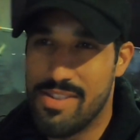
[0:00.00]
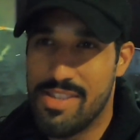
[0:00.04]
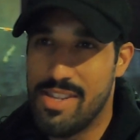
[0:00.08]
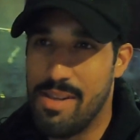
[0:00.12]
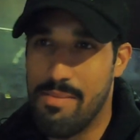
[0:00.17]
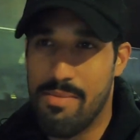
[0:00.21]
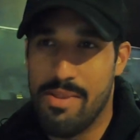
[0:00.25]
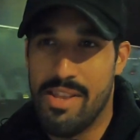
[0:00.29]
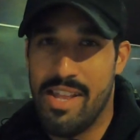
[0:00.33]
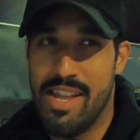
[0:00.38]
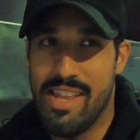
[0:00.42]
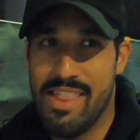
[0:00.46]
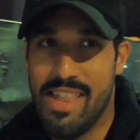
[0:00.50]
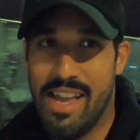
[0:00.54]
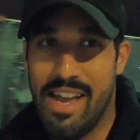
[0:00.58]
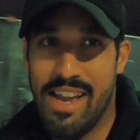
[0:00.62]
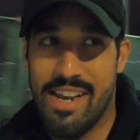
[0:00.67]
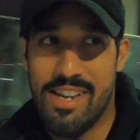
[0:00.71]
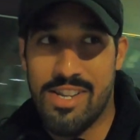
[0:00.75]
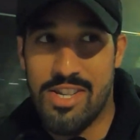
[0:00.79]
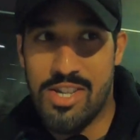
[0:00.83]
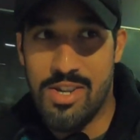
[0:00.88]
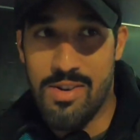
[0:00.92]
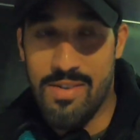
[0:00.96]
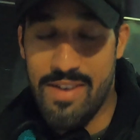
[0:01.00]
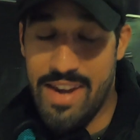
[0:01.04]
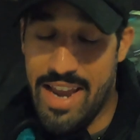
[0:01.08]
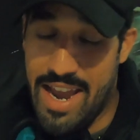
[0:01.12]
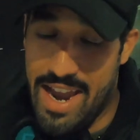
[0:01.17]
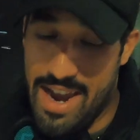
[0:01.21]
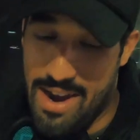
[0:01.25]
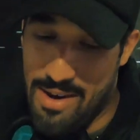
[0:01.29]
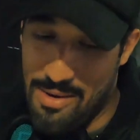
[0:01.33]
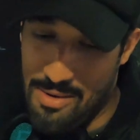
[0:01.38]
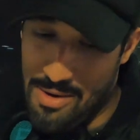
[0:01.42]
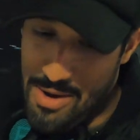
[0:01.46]
something like that. So
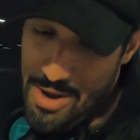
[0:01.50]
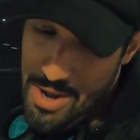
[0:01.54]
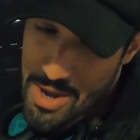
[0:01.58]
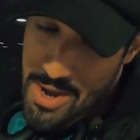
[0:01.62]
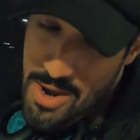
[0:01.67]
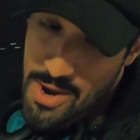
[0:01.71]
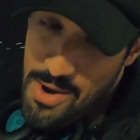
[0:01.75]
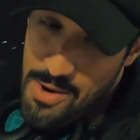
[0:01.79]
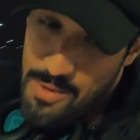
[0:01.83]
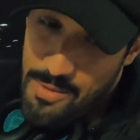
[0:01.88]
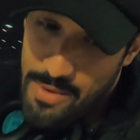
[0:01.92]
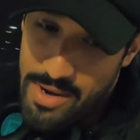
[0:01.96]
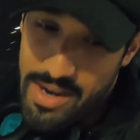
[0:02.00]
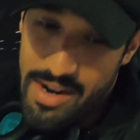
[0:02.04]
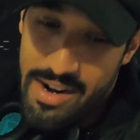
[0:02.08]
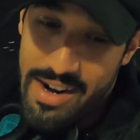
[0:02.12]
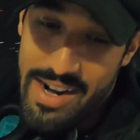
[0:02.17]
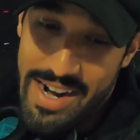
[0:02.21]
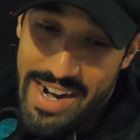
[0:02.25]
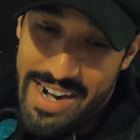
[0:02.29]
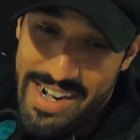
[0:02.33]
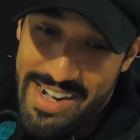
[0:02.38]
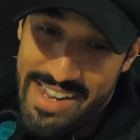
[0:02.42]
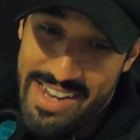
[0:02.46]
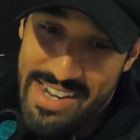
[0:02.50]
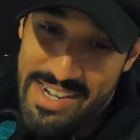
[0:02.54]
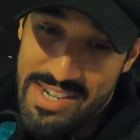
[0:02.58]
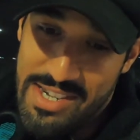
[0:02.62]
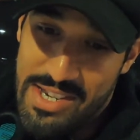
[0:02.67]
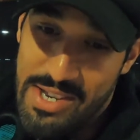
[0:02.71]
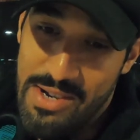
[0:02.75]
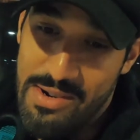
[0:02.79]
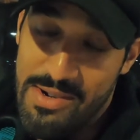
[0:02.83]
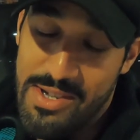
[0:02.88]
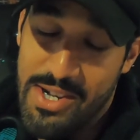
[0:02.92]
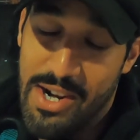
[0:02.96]
now we are heading
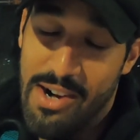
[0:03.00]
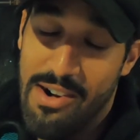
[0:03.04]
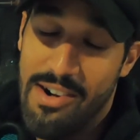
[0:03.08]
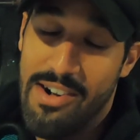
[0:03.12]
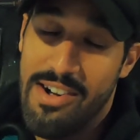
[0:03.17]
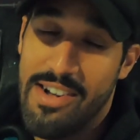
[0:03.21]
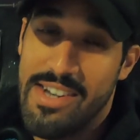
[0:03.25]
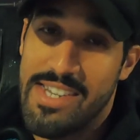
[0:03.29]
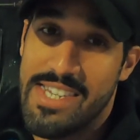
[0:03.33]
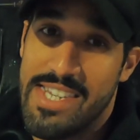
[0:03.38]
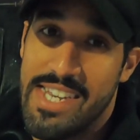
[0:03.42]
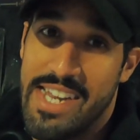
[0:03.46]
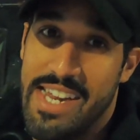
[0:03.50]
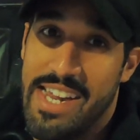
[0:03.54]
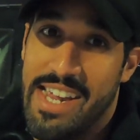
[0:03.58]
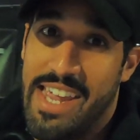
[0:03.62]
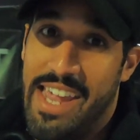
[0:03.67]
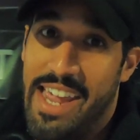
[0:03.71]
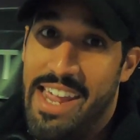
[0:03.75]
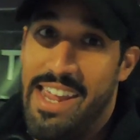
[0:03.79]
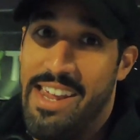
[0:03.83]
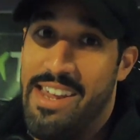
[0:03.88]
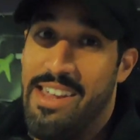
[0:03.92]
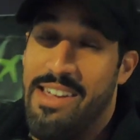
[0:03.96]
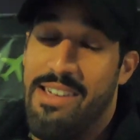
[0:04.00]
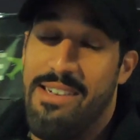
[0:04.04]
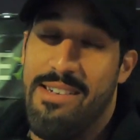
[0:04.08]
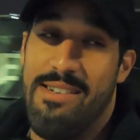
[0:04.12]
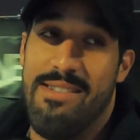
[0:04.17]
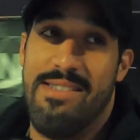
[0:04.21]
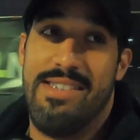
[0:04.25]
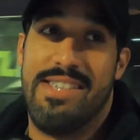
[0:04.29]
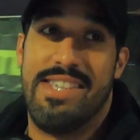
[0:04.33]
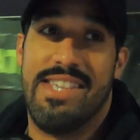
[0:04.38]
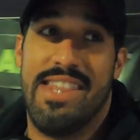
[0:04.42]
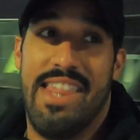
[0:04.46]
to Turks and
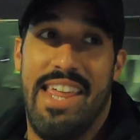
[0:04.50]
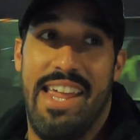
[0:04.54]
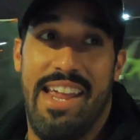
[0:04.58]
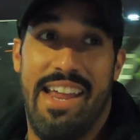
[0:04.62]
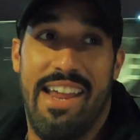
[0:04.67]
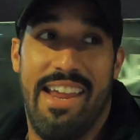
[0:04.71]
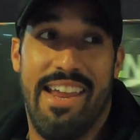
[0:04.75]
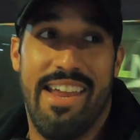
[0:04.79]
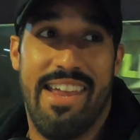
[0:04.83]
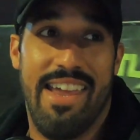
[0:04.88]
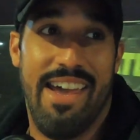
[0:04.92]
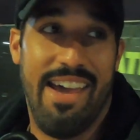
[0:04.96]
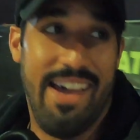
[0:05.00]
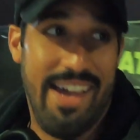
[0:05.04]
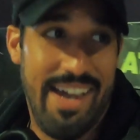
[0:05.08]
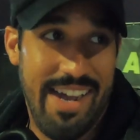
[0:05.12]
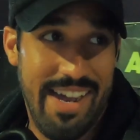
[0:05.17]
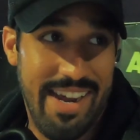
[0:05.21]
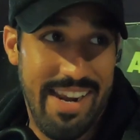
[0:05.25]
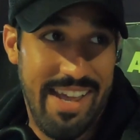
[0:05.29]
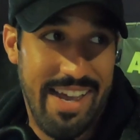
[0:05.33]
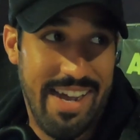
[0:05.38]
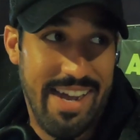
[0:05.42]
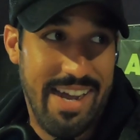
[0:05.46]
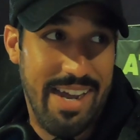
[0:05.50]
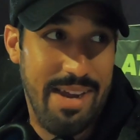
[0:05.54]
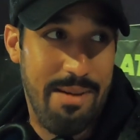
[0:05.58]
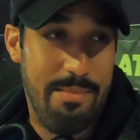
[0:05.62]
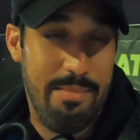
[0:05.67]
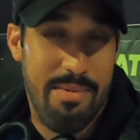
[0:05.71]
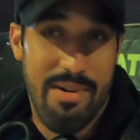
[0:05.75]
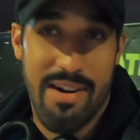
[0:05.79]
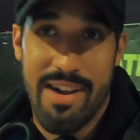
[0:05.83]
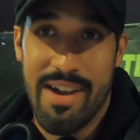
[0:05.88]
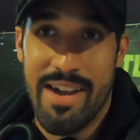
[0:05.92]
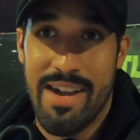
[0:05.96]
Caicos. Thank God I
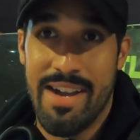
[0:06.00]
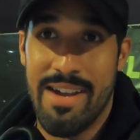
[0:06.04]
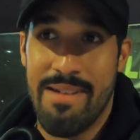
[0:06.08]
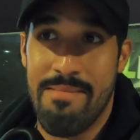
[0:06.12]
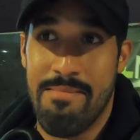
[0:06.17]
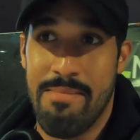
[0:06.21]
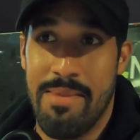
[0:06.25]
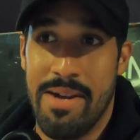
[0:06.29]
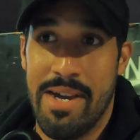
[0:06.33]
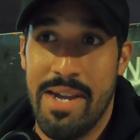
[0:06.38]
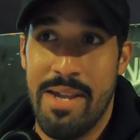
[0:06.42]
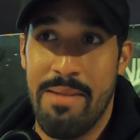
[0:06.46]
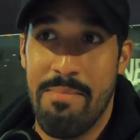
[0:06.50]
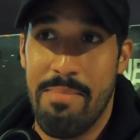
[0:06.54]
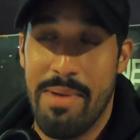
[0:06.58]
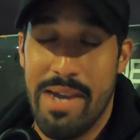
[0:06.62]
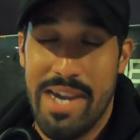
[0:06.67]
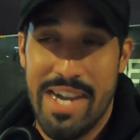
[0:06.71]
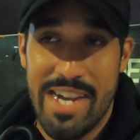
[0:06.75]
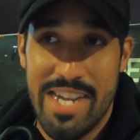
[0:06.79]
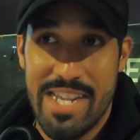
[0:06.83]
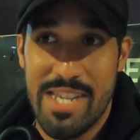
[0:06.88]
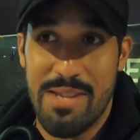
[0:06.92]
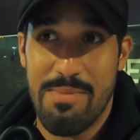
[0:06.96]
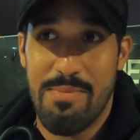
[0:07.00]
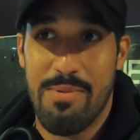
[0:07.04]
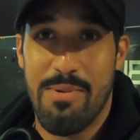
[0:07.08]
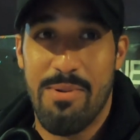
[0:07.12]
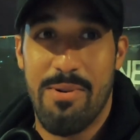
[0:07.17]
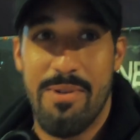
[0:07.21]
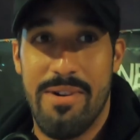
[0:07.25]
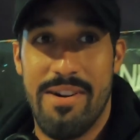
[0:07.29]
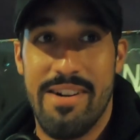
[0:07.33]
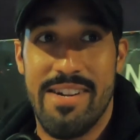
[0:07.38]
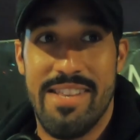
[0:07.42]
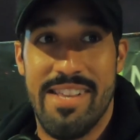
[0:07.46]
brought my
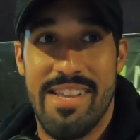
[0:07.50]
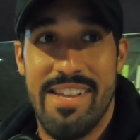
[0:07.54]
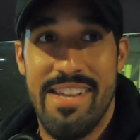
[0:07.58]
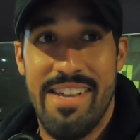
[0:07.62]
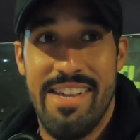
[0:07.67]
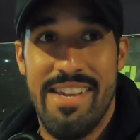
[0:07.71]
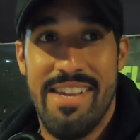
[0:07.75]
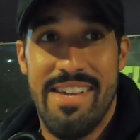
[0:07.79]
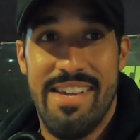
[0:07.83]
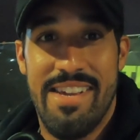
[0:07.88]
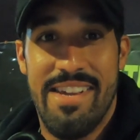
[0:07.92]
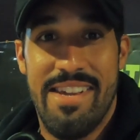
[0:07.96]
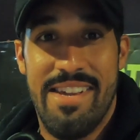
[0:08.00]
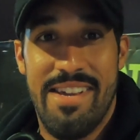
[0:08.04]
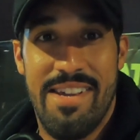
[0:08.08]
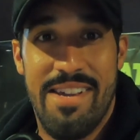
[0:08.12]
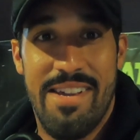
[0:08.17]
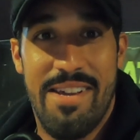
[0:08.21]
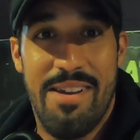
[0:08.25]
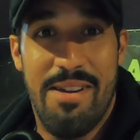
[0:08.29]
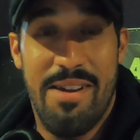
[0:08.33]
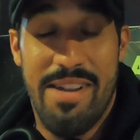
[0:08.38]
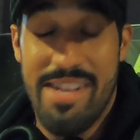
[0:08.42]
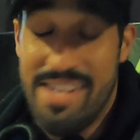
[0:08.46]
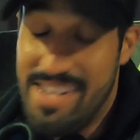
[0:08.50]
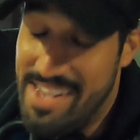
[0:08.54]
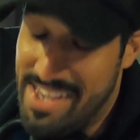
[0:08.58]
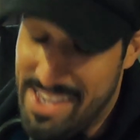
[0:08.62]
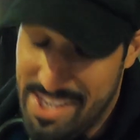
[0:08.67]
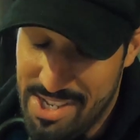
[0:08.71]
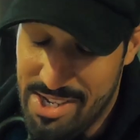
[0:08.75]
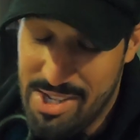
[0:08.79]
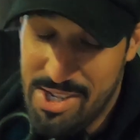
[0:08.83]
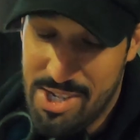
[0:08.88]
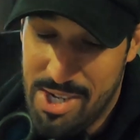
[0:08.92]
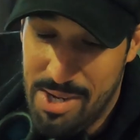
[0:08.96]
passport.
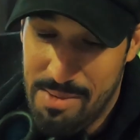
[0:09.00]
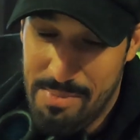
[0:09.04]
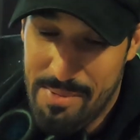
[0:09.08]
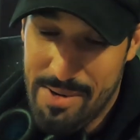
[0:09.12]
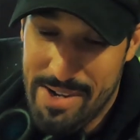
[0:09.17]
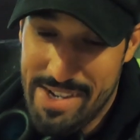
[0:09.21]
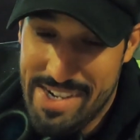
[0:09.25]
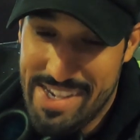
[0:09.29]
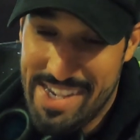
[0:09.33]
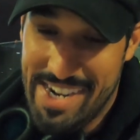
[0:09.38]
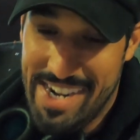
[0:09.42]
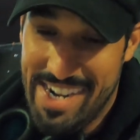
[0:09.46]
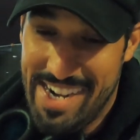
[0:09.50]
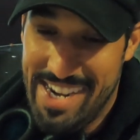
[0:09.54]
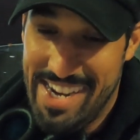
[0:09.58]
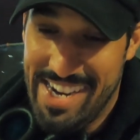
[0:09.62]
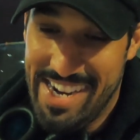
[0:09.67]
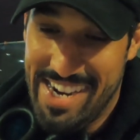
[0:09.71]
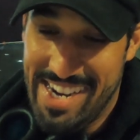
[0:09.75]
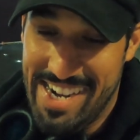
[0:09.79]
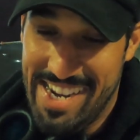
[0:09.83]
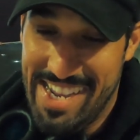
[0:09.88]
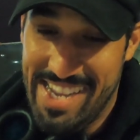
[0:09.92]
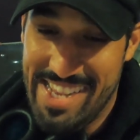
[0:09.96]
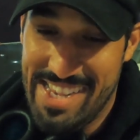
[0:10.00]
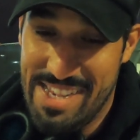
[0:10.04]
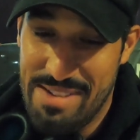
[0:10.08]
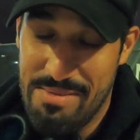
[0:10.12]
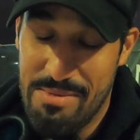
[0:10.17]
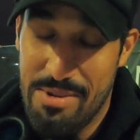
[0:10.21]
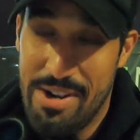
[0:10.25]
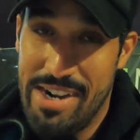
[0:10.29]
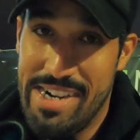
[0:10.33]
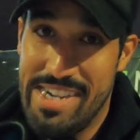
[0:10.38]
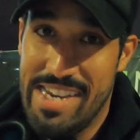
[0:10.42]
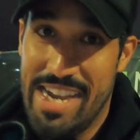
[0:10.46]
Still super exciting, gonna get some
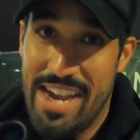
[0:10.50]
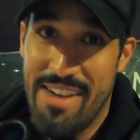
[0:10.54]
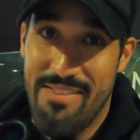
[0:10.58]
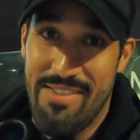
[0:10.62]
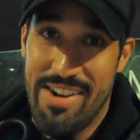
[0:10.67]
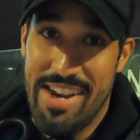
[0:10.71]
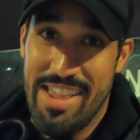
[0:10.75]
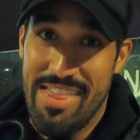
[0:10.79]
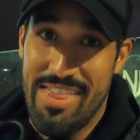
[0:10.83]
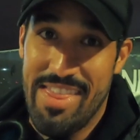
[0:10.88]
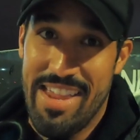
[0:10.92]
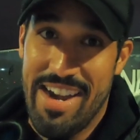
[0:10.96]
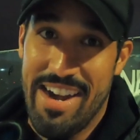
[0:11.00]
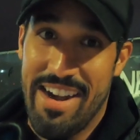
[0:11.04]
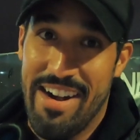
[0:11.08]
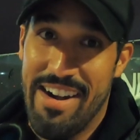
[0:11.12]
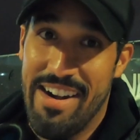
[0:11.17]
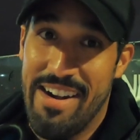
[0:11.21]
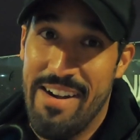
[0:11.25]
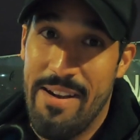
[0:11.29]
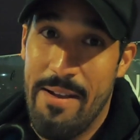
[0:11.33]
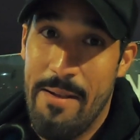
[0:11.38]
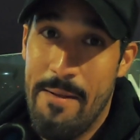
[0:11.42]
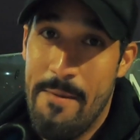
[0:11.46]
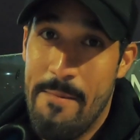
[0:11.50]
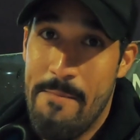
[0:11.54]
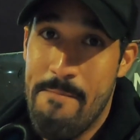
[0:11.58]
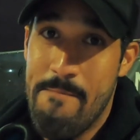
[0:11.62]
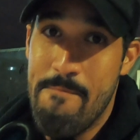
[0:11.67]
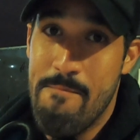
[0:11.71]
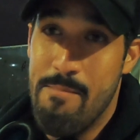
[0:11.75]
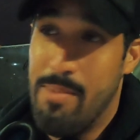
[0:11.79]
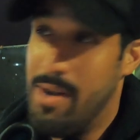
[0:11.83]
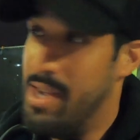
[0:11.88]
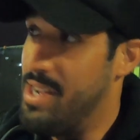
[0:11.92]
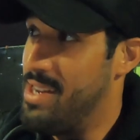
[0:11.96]
great diving in there.
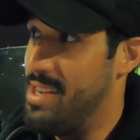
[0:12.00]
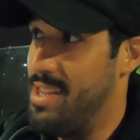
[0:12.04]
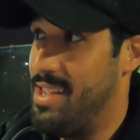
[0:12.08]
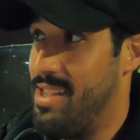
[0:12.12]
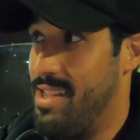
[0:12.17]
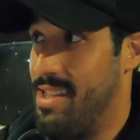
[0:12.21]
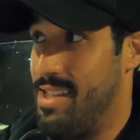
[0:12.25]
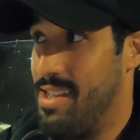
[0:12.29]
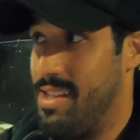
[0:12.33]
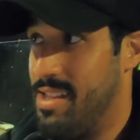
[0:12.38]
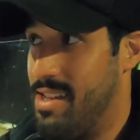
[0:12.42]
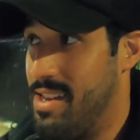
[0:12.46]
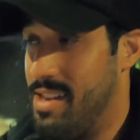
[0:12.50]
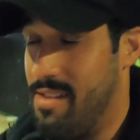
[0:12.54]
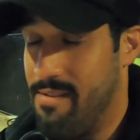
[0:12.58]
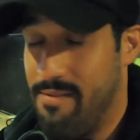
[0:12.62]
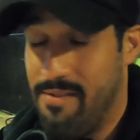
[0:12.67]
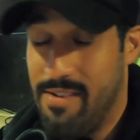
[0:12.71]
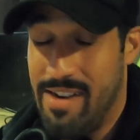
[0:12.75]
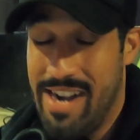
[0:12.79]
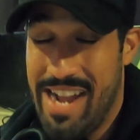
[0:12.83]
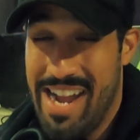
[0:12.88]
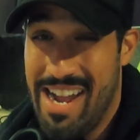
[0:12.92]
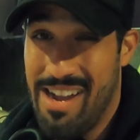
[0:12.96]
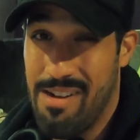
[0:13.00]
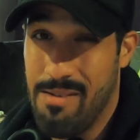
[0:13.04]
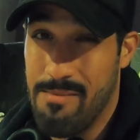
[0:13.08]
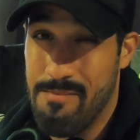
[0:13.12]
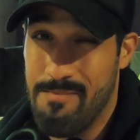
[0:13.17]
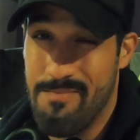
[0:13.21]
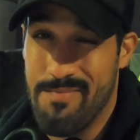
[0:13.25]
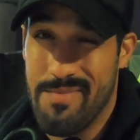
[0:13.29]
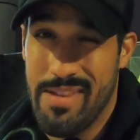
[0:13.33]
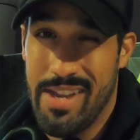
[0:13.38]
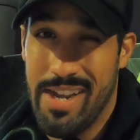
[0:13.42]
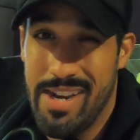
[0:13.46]
But for now,
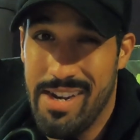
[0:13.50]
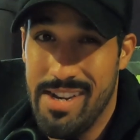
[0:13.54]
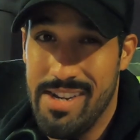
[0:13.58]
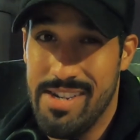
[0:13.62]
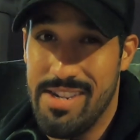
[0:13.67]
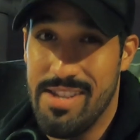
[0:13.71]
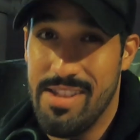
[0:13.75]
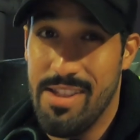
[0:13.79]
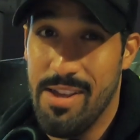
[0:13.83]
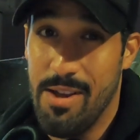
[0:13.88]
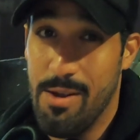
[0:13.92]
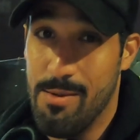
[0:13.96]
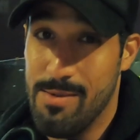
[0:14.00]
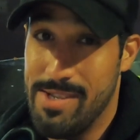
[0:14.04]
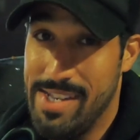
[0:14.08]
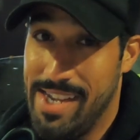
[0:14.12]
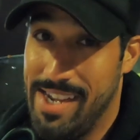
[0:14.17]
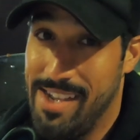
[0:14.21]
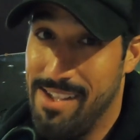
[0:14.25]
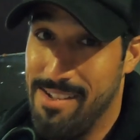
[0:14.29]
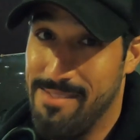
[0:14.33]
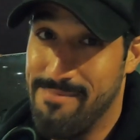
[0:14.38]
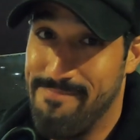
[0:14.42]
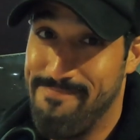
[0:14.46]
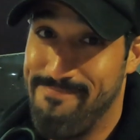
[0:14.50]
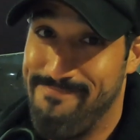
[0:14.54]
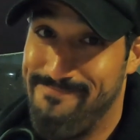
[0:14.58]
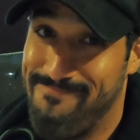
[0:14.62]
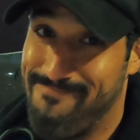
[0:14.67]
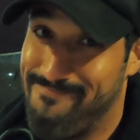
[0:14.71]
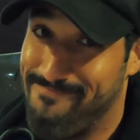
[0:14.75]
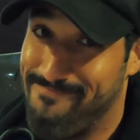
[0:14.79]
heading to the hotel.